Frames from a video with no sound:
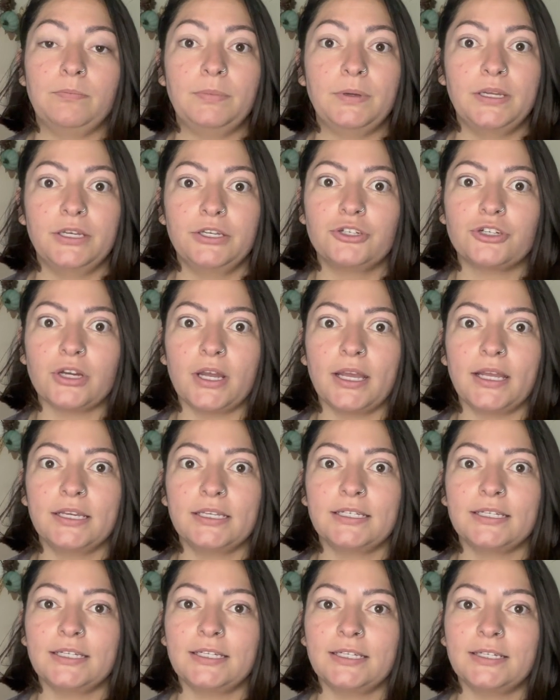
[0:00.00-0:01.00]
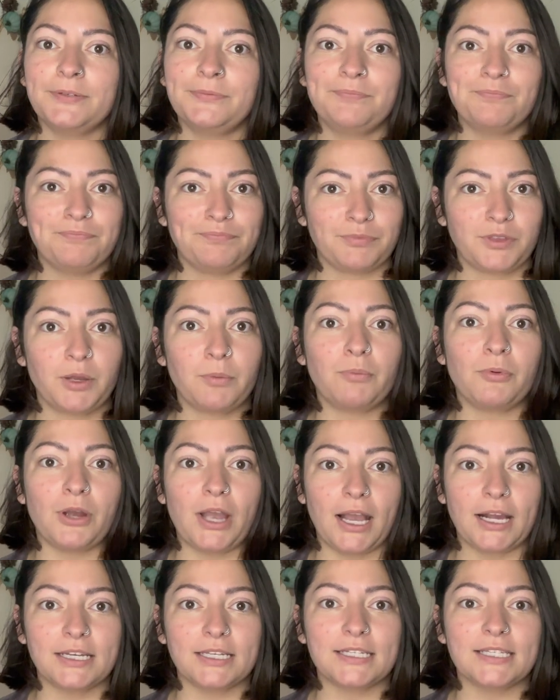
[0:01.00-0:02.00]
been trying to
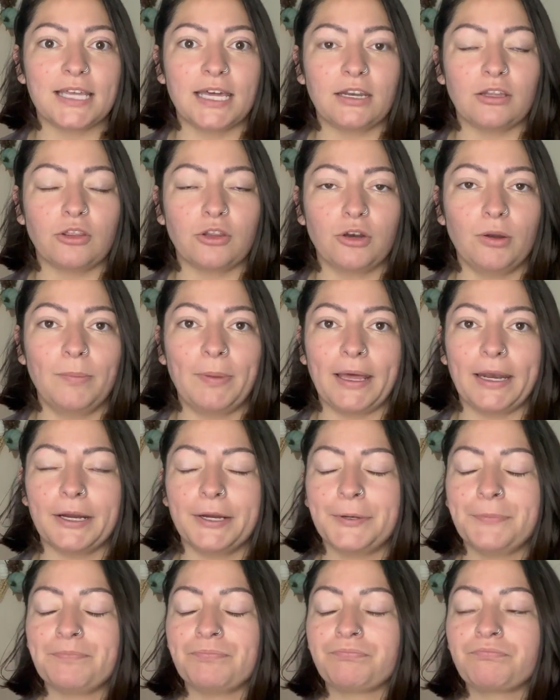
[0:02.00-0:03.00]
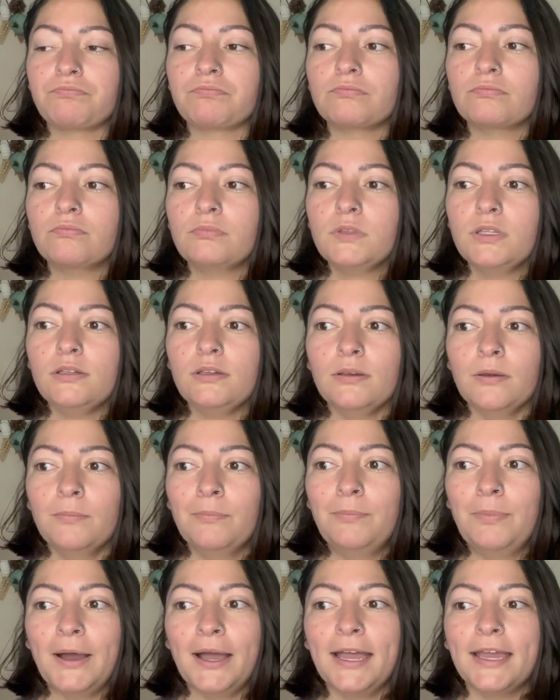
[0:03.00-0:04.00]
practice that a little better,
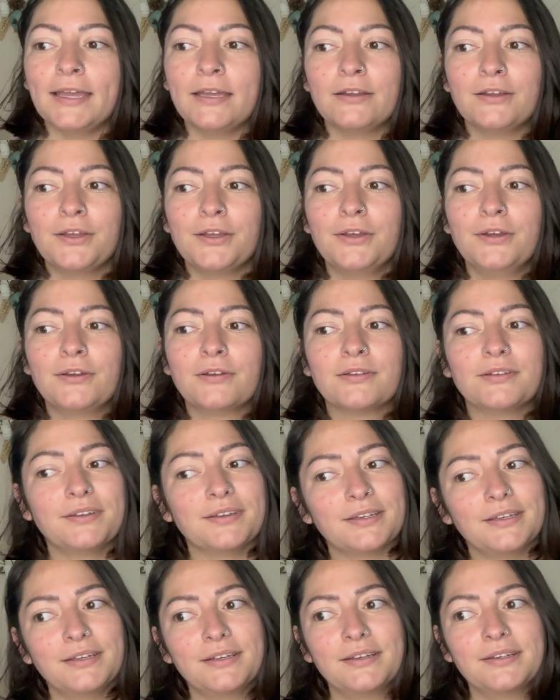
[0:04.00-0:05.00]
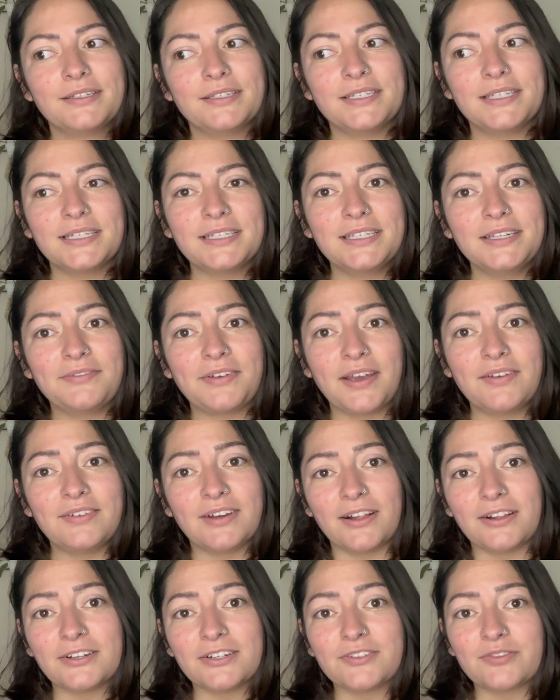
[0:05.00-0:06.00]
but
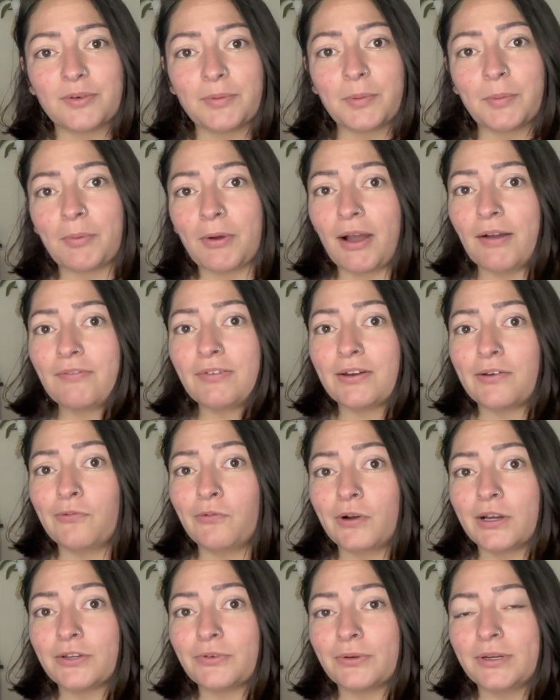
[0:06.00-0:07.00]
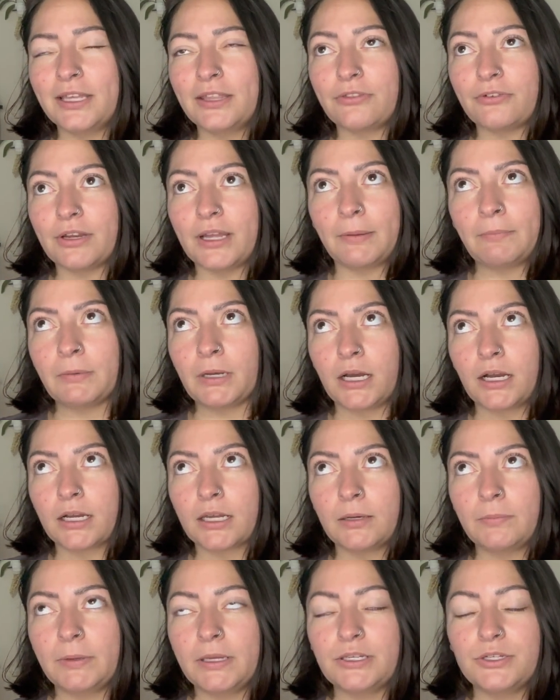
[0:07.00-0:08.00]
$65 from a profit of $123, I'm not
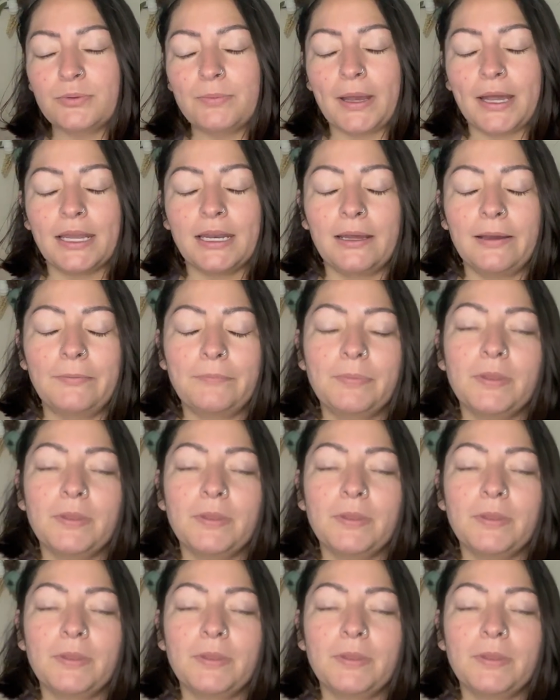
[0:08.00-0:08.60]
going to be too mad at.